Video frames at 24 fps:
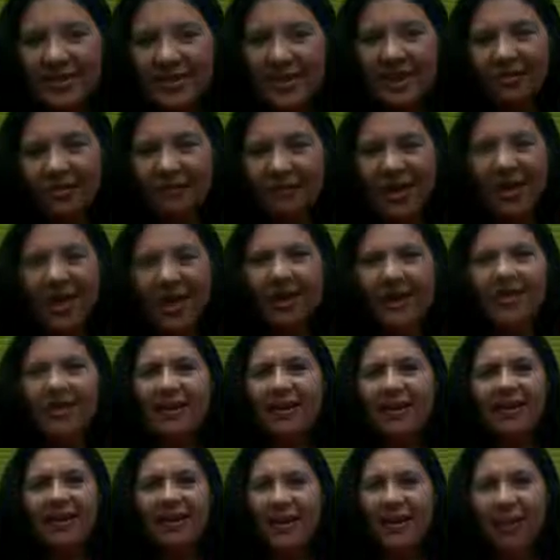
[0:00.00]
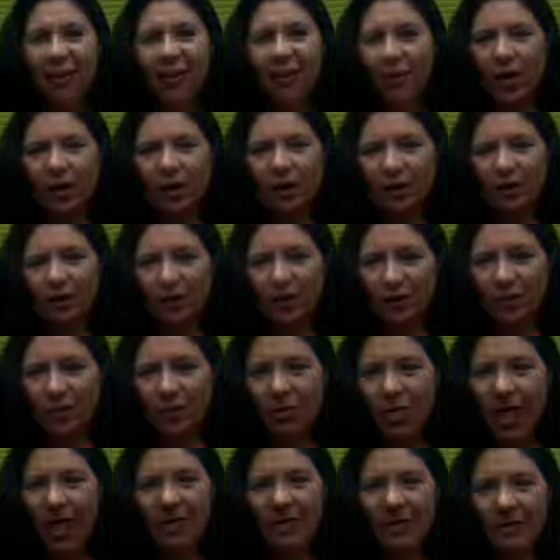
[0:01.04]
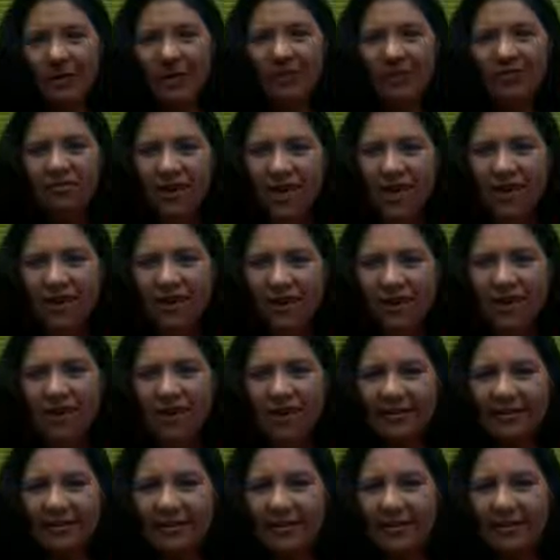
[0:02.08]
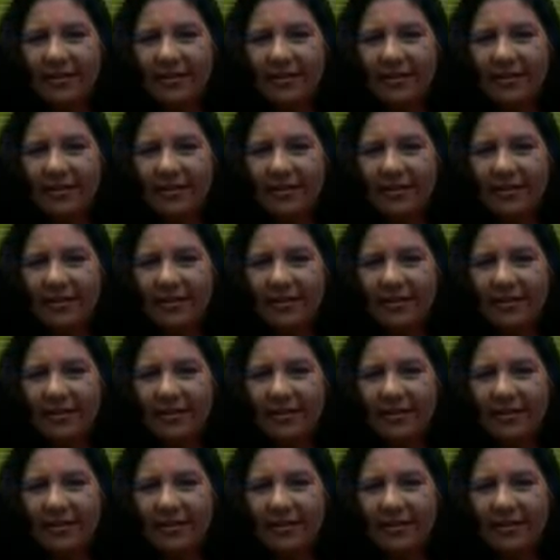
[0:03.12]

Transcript: unsafe, I cannot identify that.